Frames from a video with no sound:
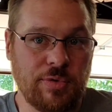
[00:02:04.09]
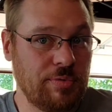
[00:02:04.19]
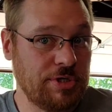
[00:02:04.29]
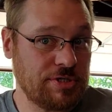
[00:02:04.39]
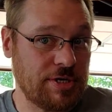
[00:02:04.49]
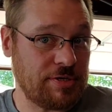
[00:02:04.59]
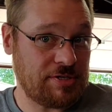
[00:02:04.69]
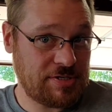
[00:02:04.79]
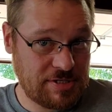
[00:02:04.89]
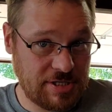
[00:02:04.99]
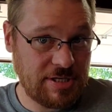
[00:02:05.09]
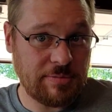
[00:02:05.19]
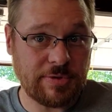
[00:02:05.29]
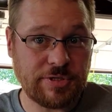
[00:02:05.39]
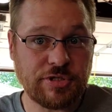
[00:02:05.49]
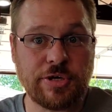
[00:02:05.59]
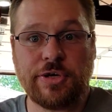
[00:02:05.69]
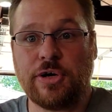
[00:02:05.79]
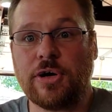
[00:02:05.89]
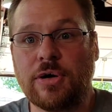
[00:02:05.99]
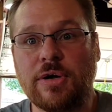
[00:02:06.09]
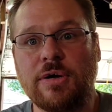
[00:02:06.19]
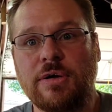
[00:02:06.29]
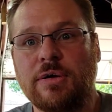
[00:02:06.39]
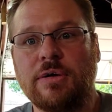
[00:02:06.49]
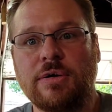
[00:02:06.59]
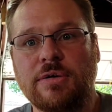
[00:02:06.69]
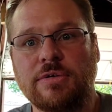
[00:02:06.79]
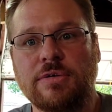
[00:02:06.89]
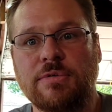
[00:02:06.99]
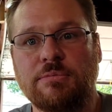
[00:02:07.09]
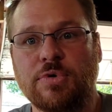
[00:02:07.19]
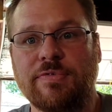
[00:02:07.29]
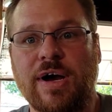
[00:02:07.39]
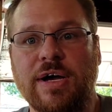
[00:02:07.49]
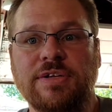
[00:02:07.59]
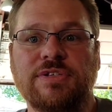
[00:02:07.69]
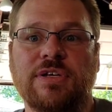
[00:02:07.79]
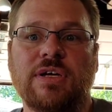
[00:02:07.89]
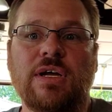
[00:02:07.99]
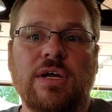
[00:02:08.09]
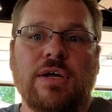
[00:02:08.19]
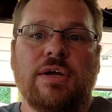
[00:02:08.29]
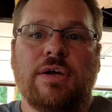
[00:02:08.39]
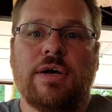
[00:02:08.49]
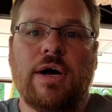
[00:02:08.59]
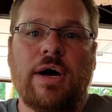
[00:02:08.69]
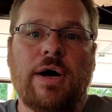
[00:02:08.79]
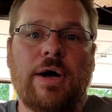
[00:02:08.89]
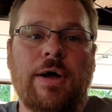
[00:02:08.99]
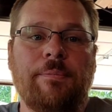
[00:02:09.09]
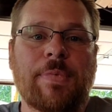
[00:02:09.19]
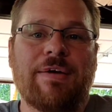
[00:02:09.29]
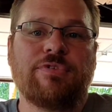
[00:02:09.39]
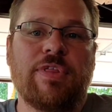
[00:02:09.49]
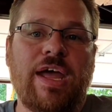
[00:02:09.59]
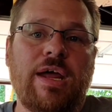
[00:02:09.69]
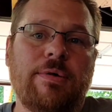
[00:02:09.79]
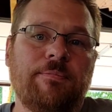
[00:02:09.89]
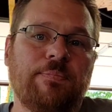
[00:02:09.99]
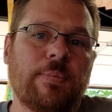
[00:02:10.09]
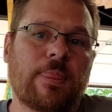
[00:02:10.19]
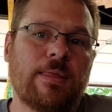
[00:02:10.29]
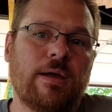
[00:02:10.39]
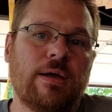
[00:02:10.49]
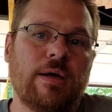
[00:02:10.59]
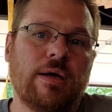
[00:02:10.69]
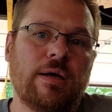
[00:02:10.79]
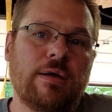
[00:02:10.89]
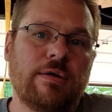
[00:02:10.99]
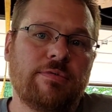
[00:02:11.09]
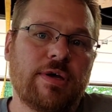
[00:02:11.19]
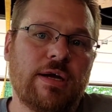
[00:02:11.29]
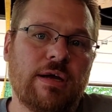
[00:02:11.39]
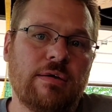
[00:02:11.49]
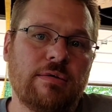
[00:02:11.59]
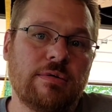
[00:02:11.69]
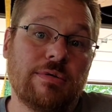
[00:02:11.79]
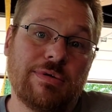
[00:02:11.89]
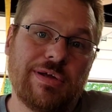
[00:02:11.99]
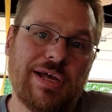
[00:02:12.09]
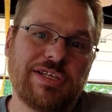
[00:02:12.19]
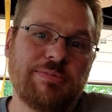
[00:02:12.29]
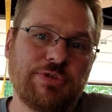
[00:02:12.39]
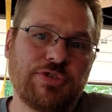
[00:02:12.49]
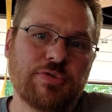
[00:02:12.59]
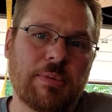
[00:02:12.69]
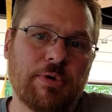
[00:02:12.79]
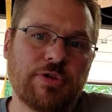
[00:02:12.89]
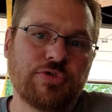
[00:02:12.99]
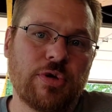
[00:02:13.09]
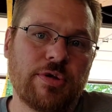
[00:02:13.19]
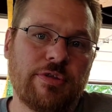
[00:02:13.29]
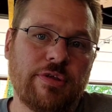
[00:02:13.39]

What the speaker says: We shall see what the junkyard provides. After that, I've kind of had some issues when I bought the truck.